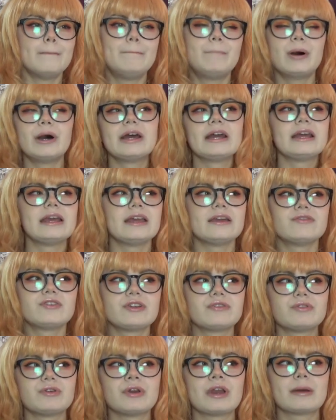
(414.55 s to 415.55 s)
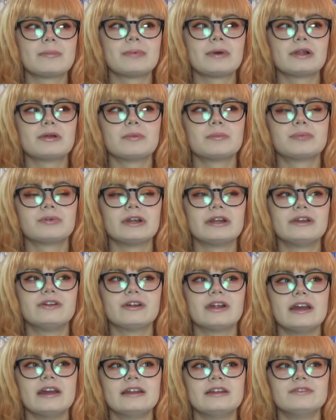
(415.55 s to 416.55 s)
but even if you get pretty
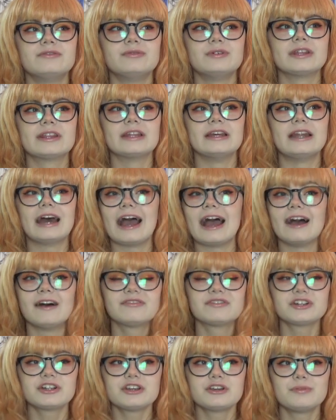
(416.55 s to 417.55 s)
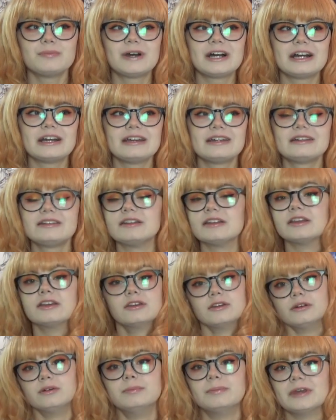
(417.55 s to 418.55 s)
creative with it after you buy it,
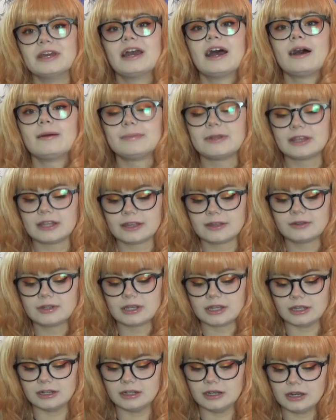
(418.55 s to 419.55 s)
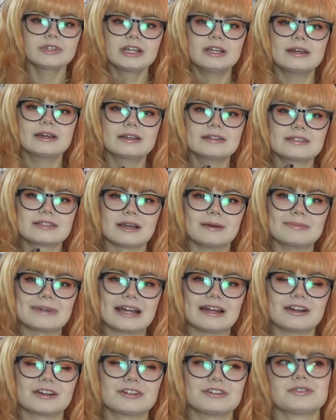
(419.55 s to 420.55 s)
you'll be happy that you did. Some
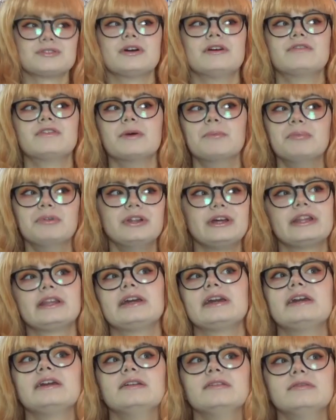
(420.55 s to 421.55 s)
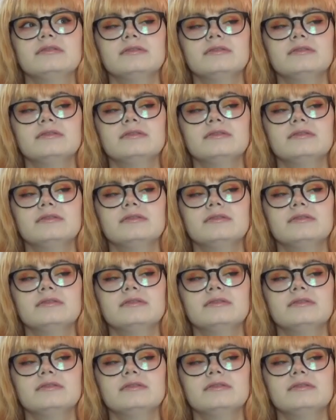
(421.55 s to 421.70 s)
characters have completely